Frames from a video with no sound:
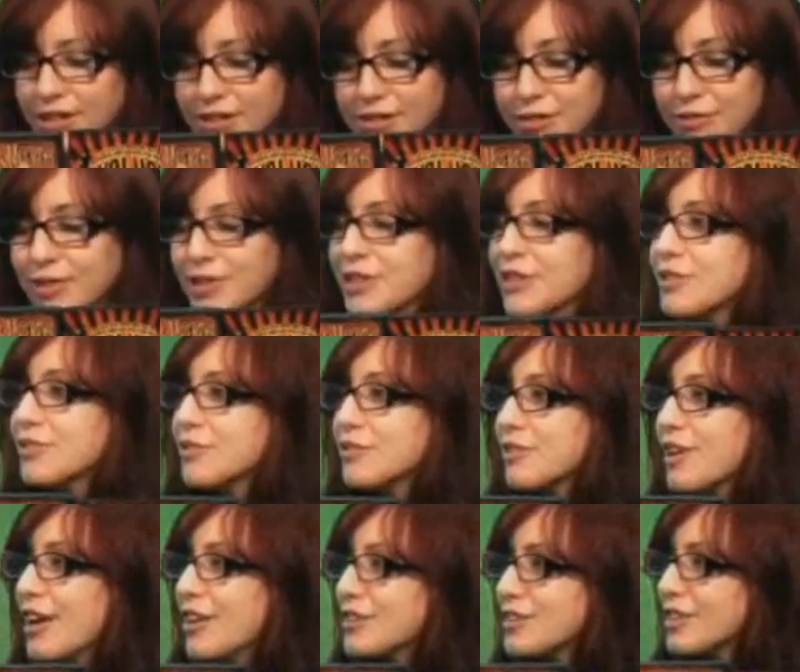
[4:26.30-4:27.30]
do you want to
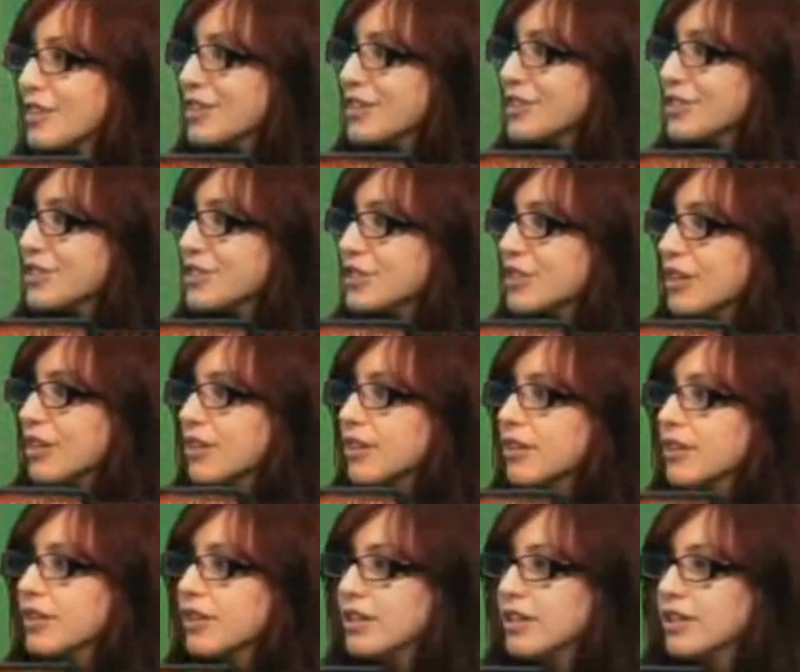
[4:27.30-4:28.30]

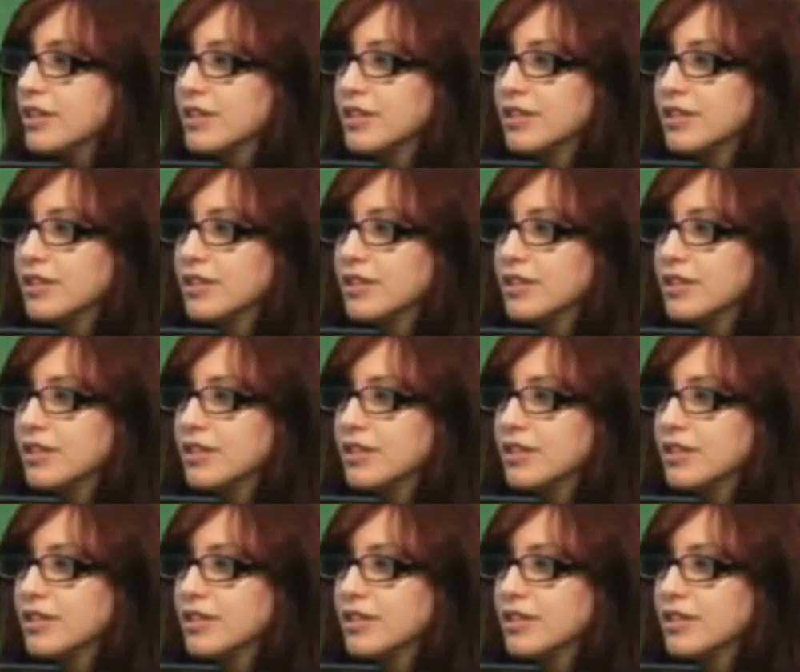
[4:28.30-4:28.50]
congratulate?